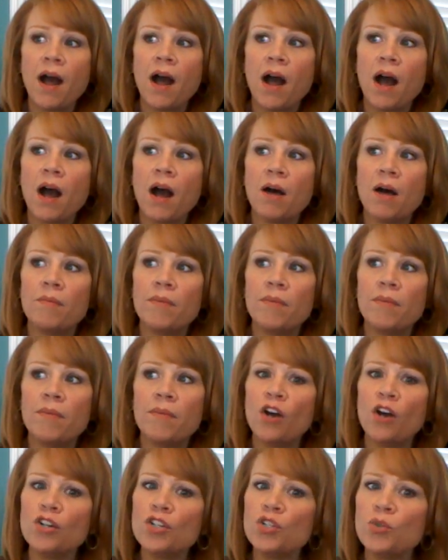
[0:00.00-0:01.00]
at
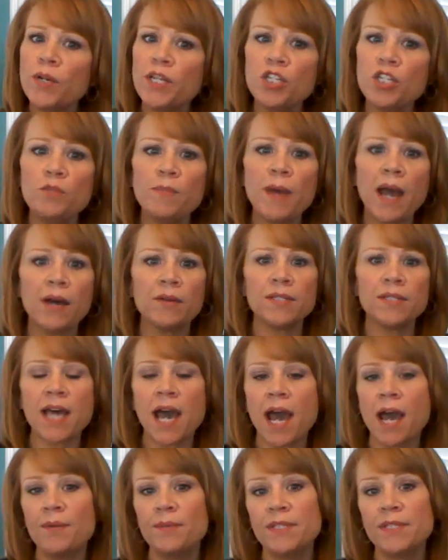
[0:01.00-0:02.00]
122 pounds,
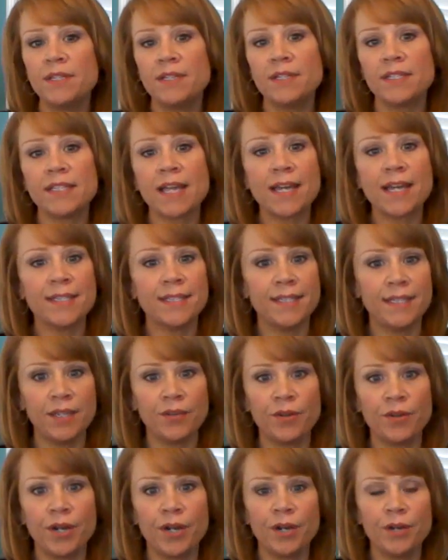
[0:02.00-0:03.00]
I was in a size
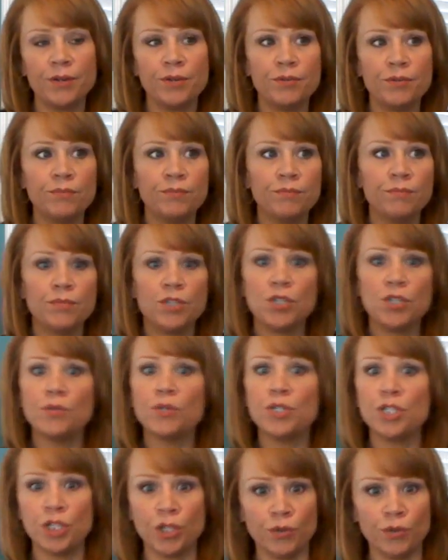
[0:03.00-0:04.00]
0 to a
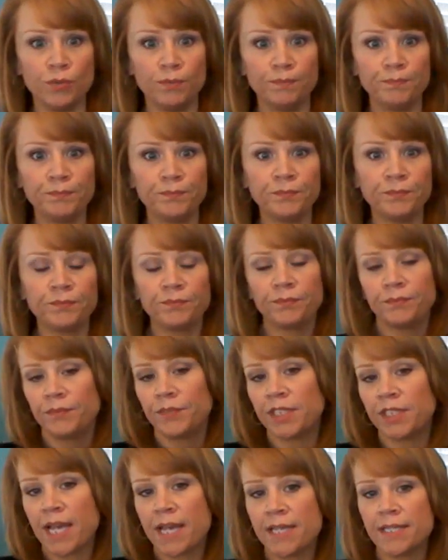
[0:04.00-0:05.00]
2.
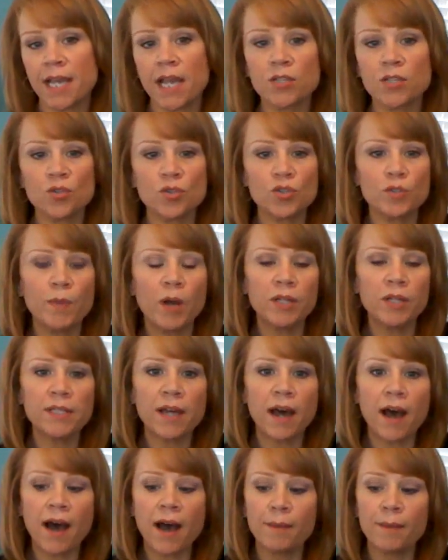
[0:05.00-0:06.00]
Size extra small
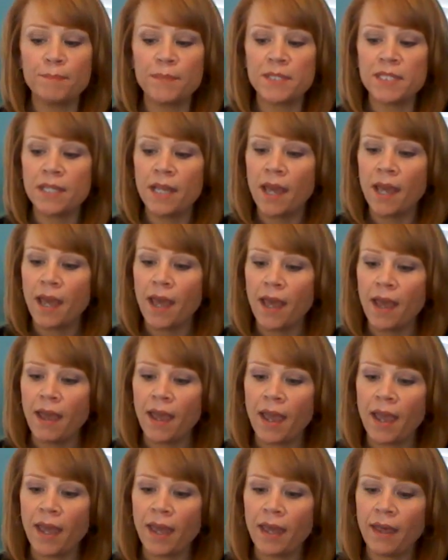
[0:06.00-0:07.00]
tops.
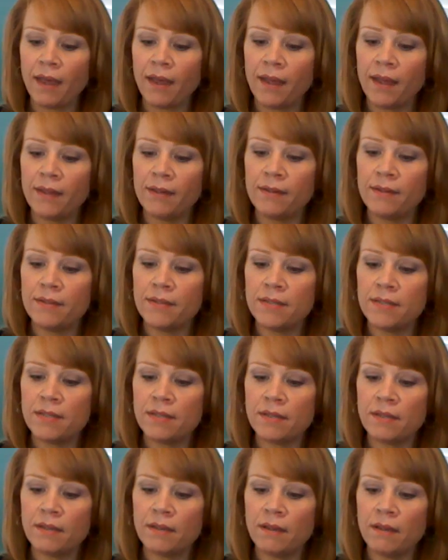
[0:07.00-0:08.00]
And
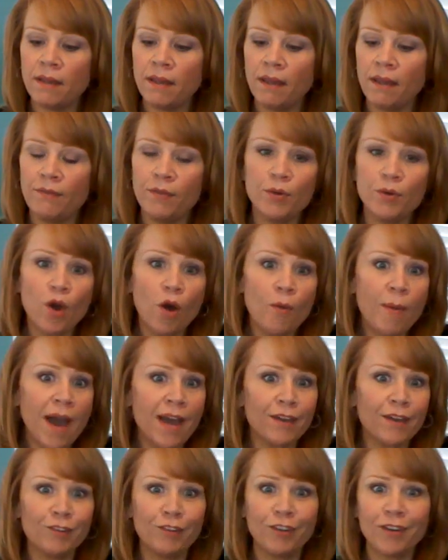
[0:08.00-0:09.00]
if you go back
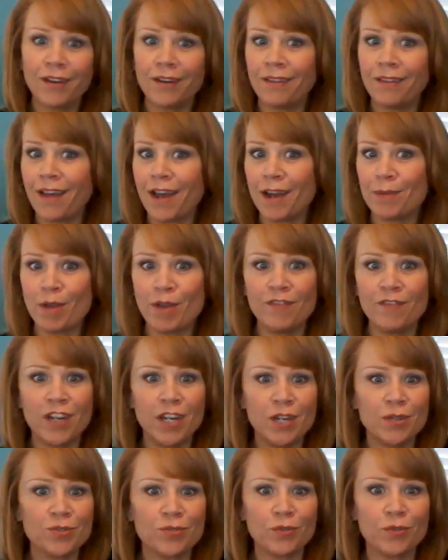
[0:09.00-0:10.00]
and look at a lot of my
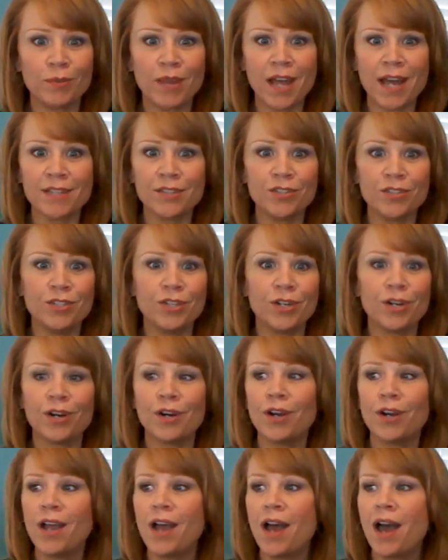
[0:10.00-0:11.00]
videos from last
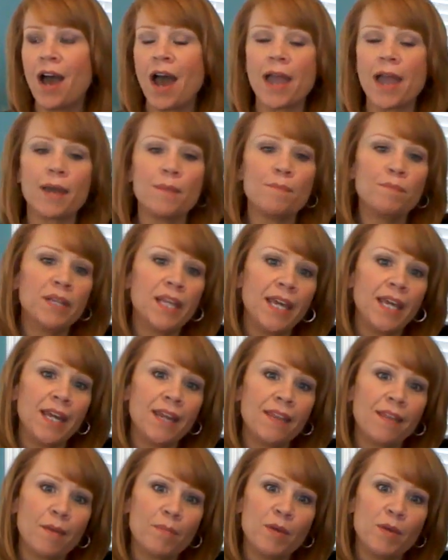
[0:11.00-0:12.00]
year, I complained
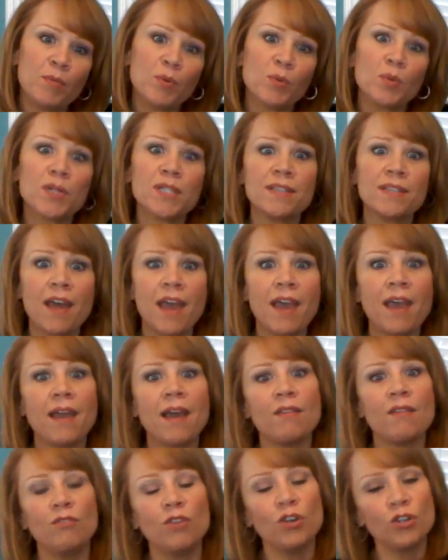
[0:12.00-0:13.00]
that people were saying I
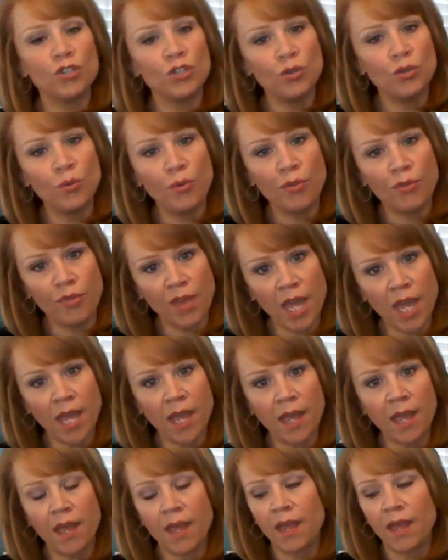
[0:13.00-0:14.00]
looked too
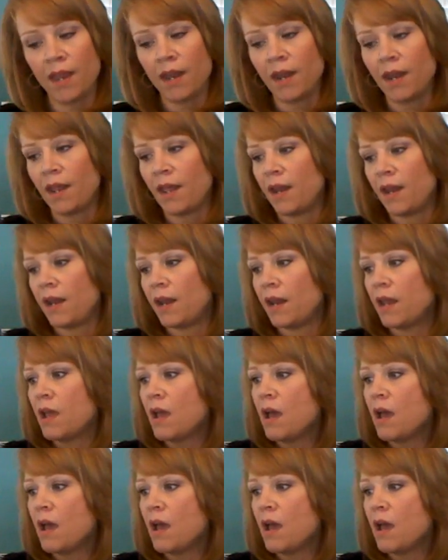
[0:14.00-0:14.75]
thin and,